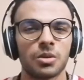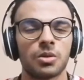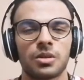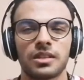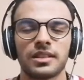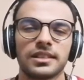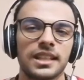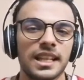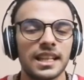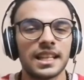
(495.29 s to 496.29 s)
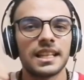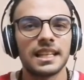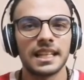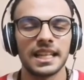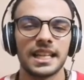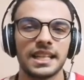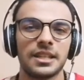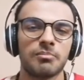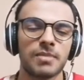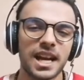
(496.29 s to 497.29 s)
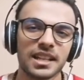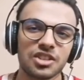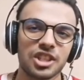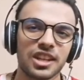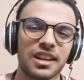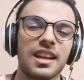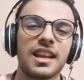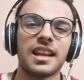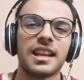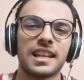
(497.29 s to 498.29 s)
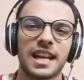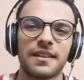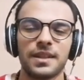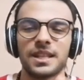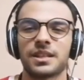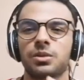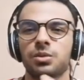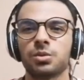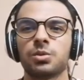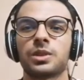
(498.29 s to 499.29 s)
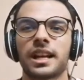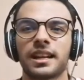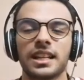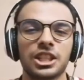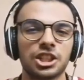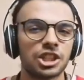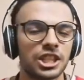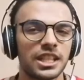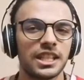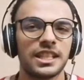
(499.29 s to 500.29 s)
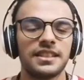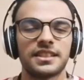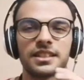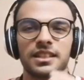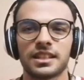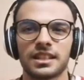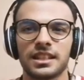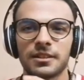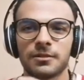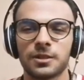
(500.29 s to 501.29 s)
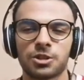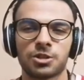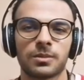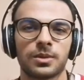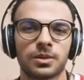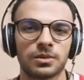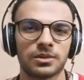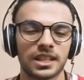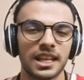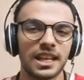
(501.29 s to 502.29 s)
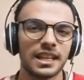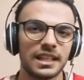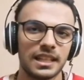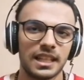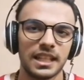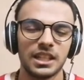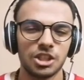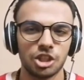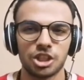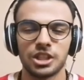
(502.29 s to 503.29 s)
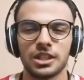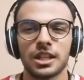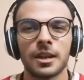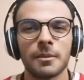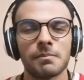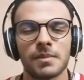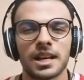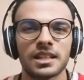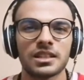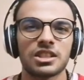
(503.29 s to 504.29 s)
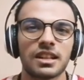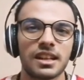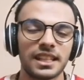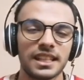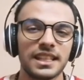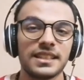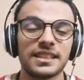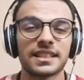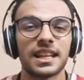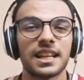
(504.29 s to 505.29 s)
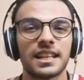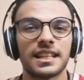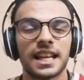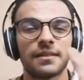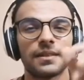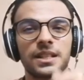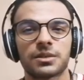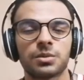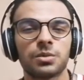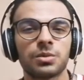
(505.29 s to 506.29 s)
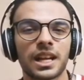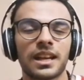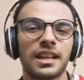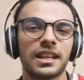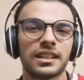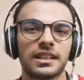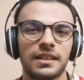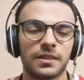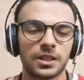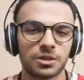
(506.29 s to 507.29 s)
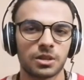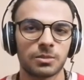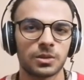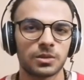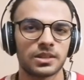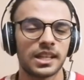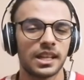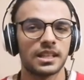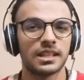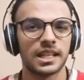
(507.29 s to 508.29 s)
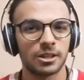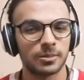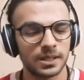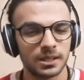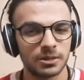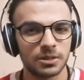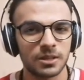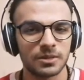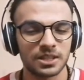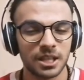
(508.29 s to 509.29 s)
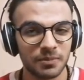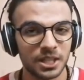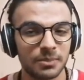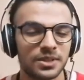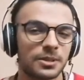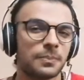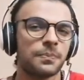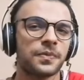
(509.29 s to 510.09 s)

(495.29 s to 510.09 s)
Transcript: Or lei mangia la verdura. She eats the vegetables. Lei, she mangia, eats la verdura, the vegetables. Now let me tell you some tips.